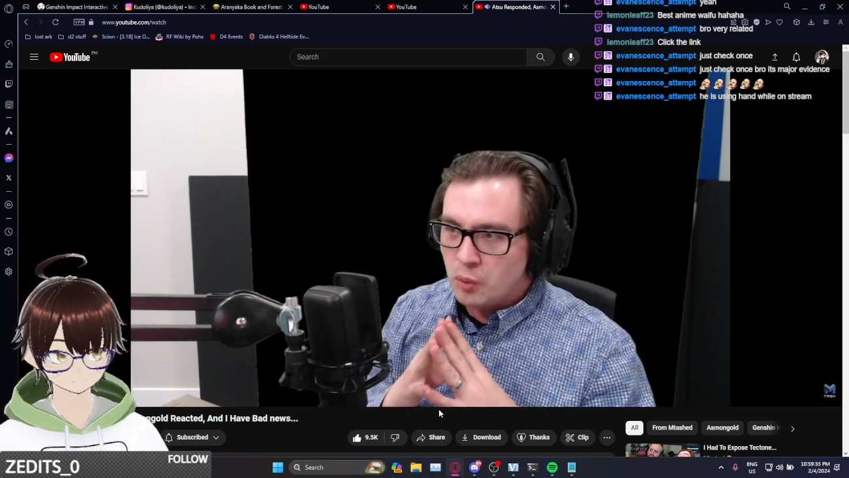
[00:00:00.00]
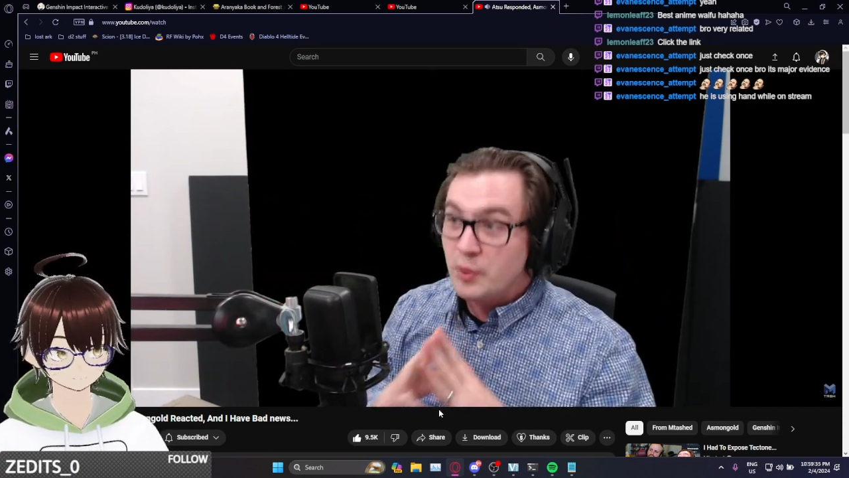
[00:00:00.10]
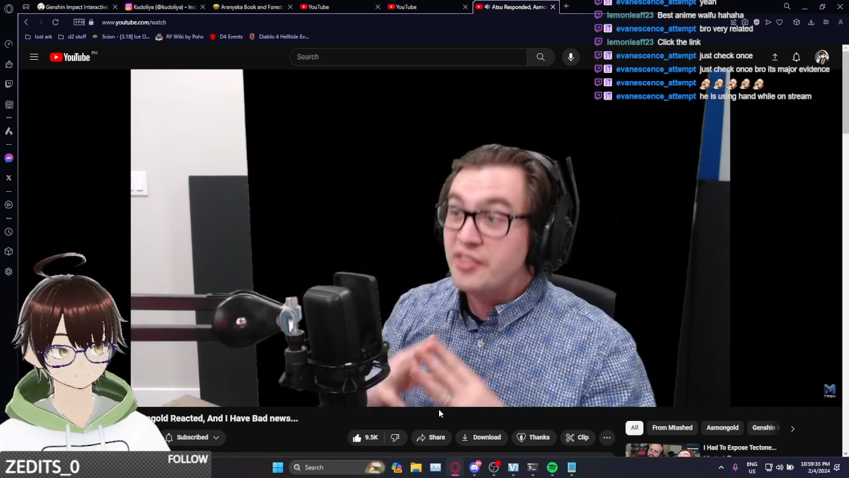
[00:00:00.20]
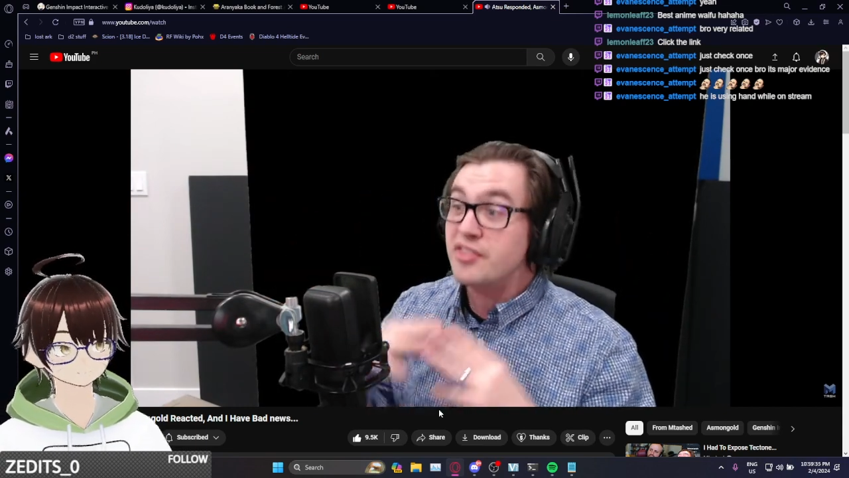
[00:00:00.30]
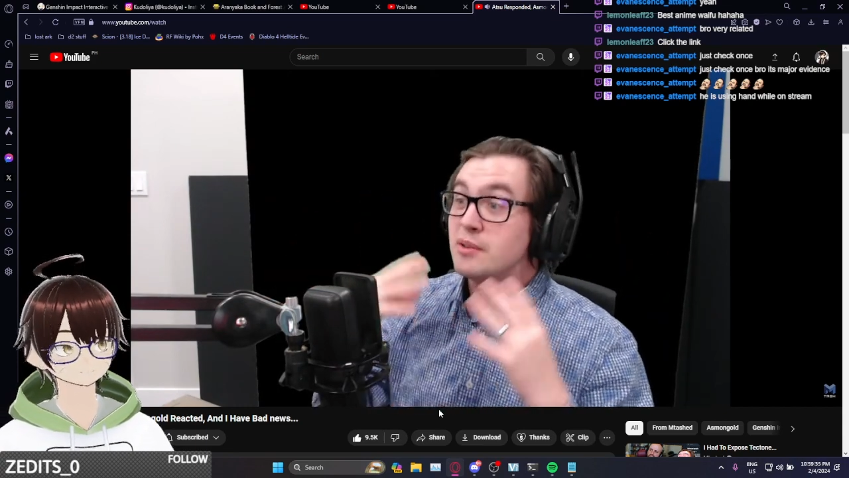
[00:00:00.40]

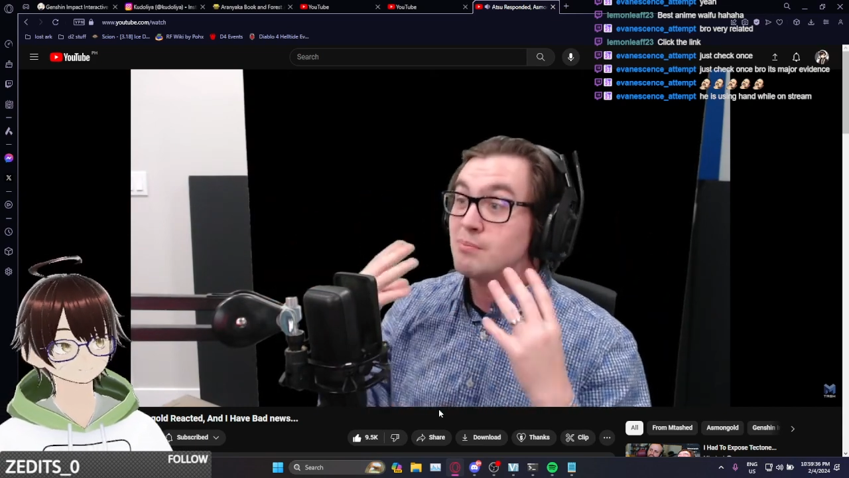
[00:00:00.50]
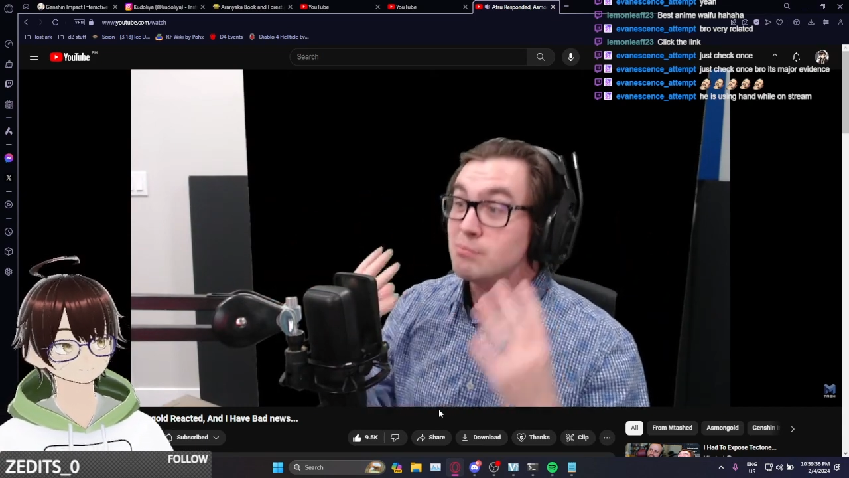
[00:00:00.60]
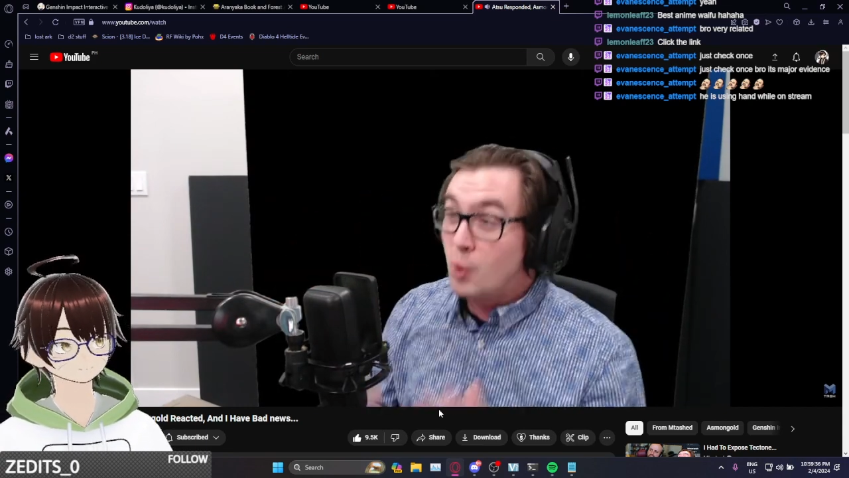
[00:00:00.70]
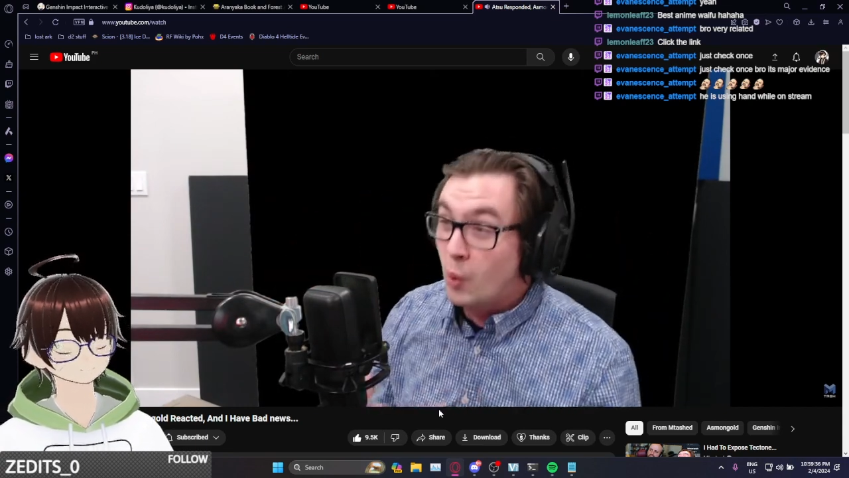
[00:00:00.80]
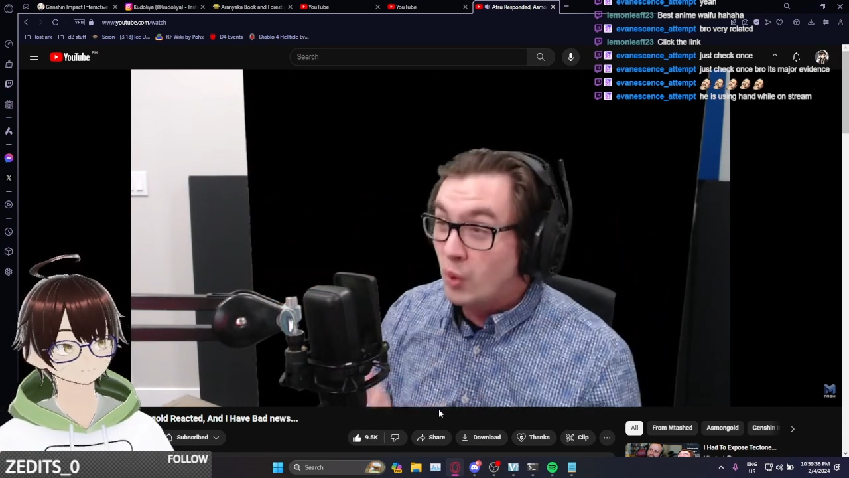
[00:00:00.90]
with the
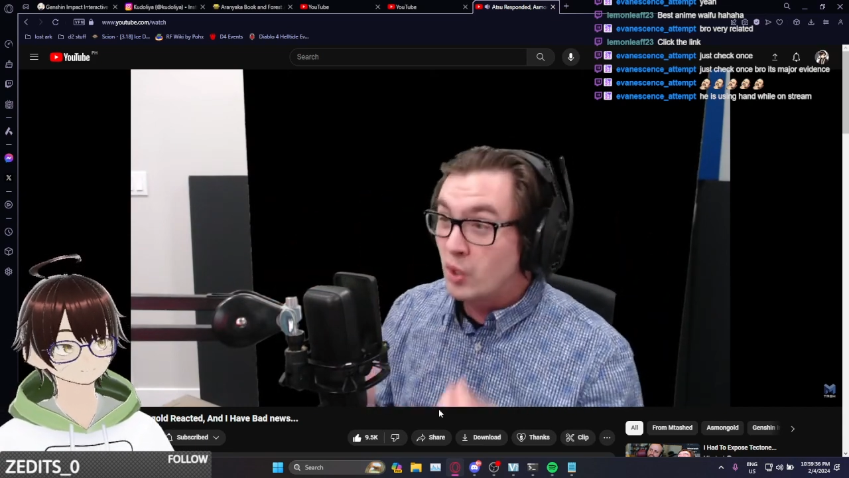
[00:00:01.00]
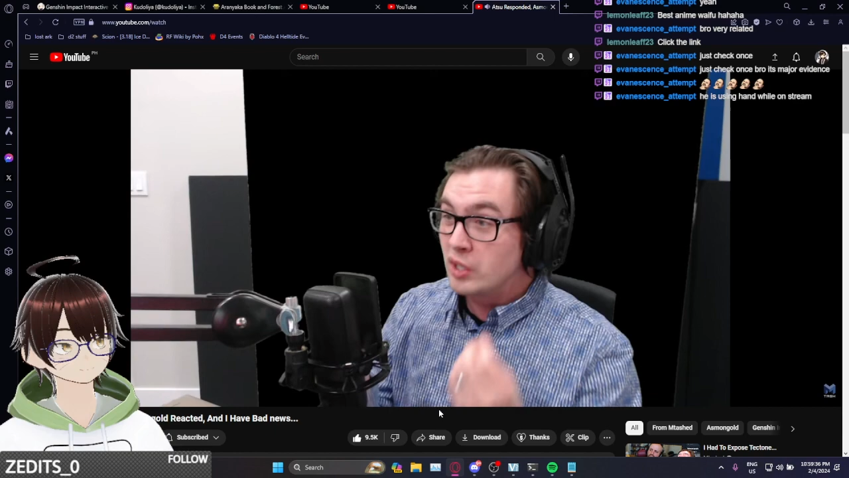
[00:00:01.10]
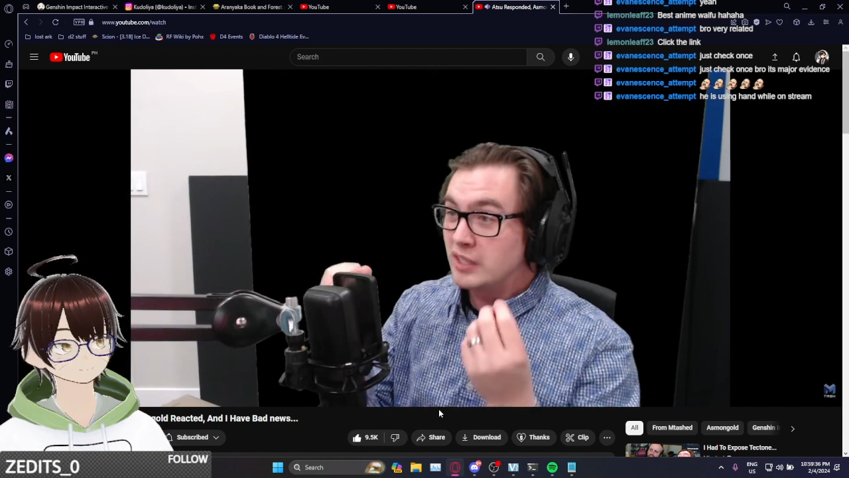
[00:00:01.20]
more